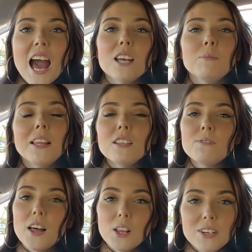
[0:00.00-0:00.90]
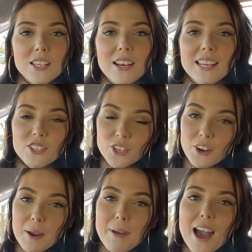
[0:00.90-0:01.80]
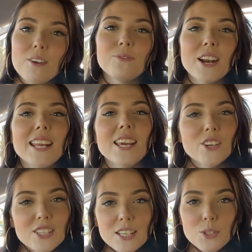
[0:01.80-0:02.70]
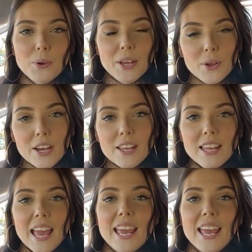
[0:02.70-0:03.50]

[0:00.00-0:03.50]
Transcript: as well as follow us on Instagram at Fred Anderson Toyota